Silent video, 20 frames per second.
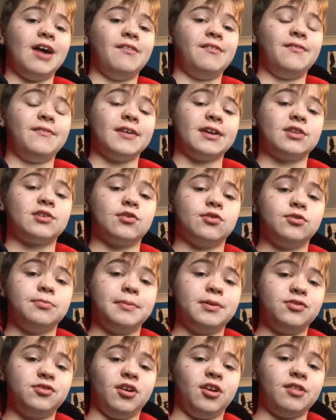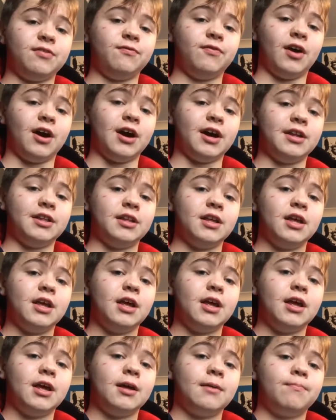everything's going to be just fine.
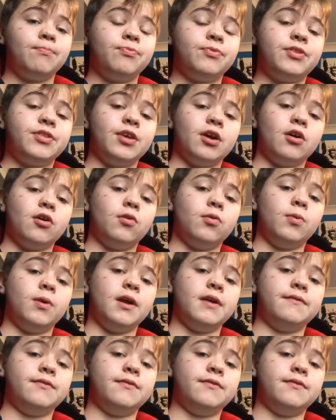So